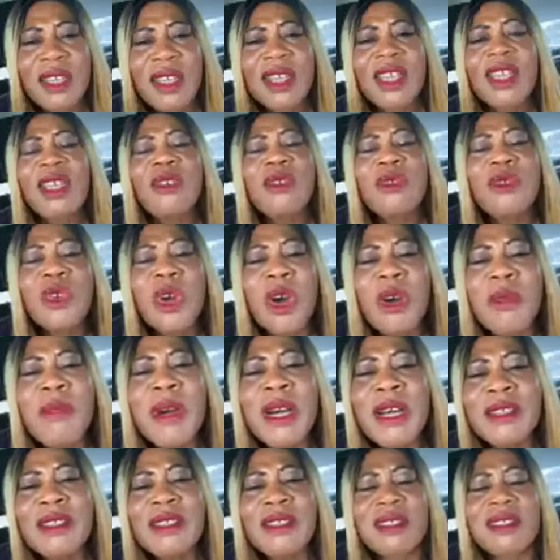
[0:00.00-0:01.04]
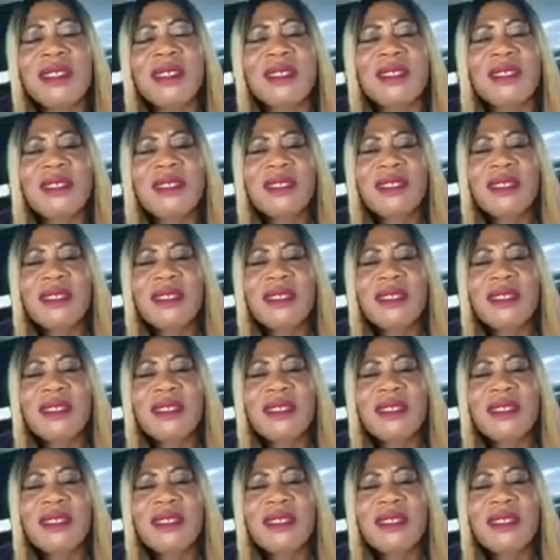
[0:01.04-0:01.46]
In Romans,